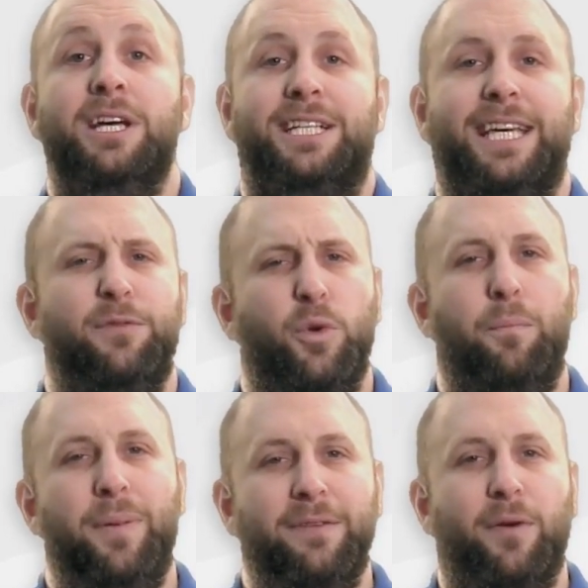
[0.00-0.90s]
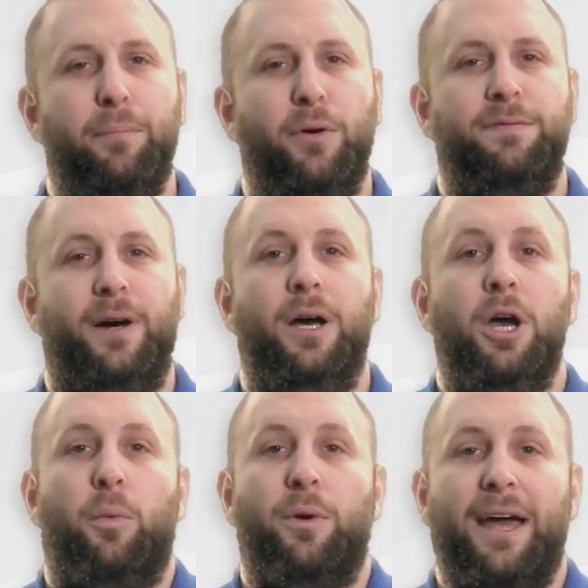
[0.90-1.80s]
to give you a bit of a buffer
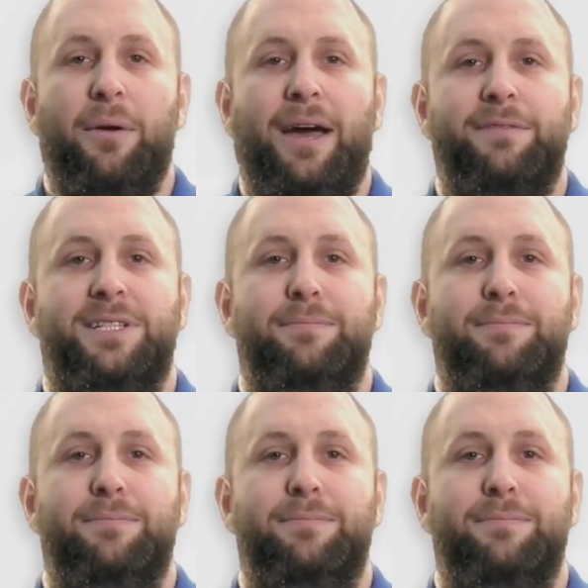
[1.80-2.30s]
without having